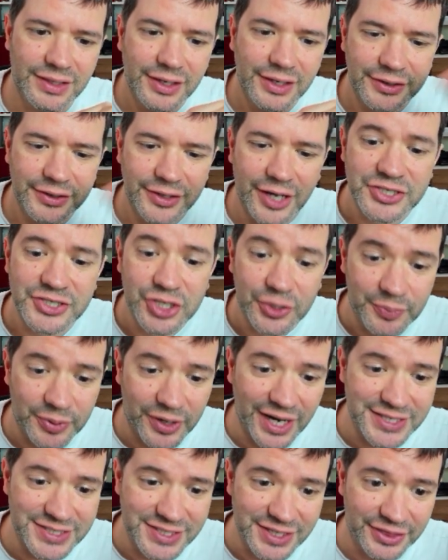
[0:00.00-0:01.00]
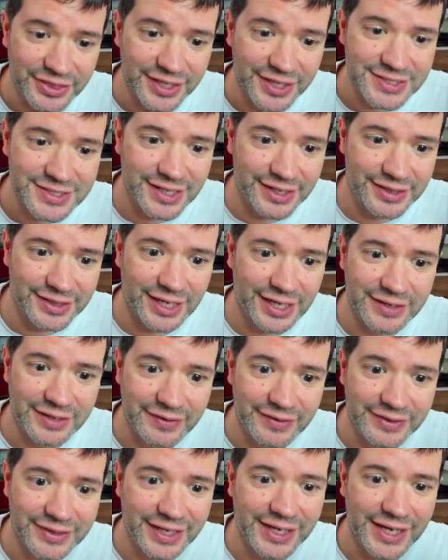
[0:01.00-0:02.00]
Not surprised he thinks like that,
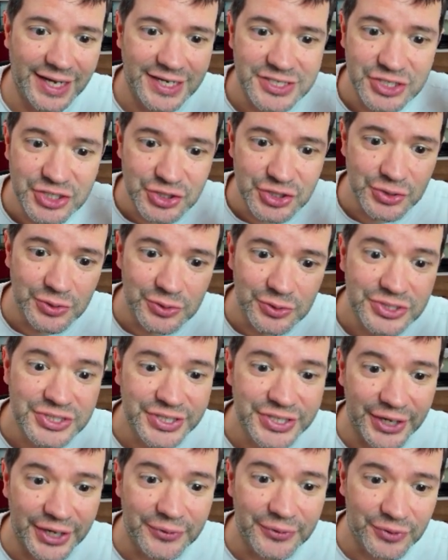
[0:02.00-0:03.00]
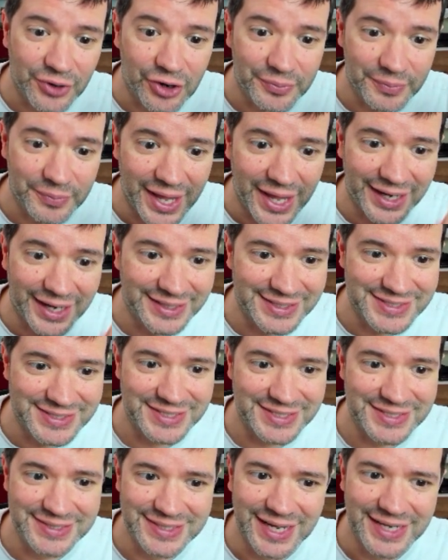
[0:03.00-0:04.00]
given that he has 2 10-round
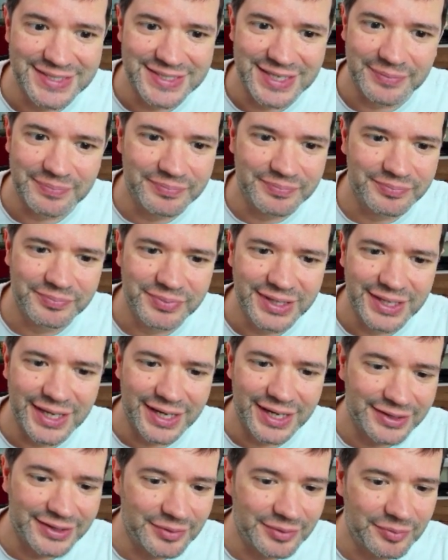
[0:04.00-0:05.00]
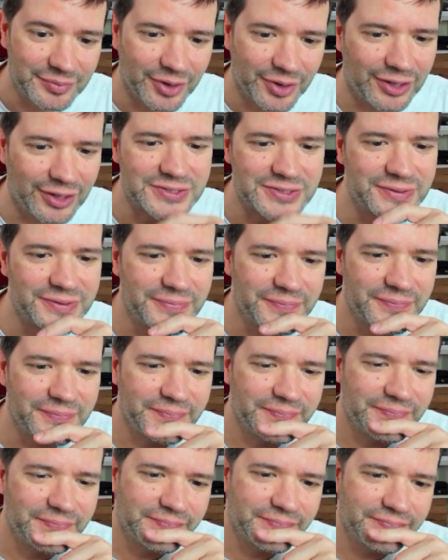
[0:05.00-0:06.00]
magazines. That is a kick in the balls. I see
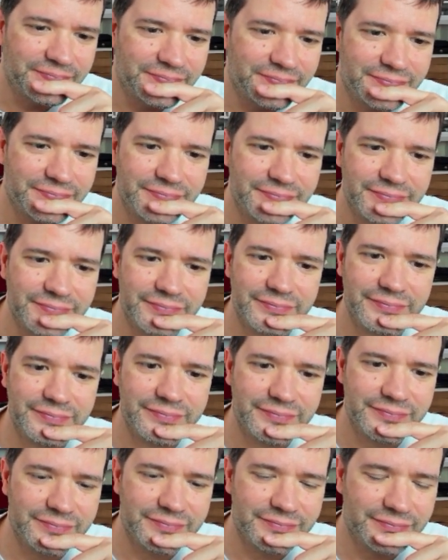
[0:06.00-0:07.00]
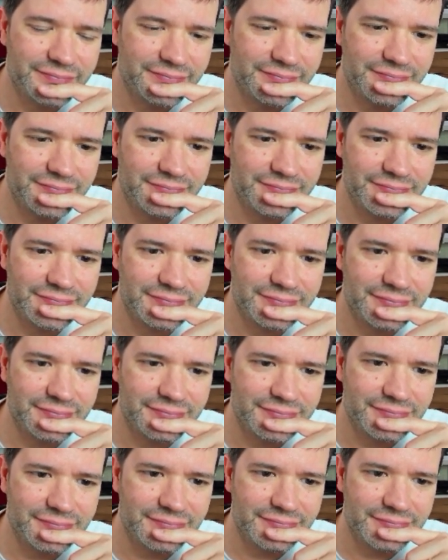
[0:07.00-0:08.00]
why he'd think that, having been issued only 2
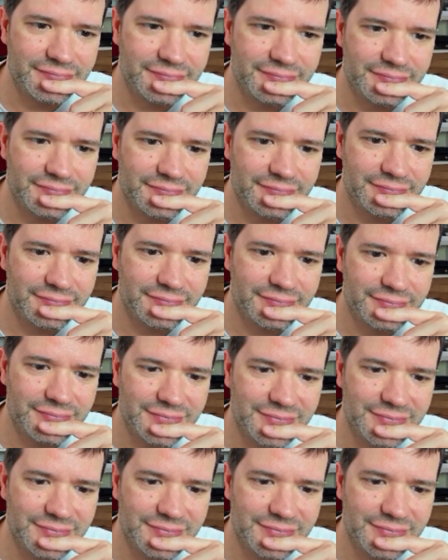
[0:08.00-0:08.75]
10-round magazines.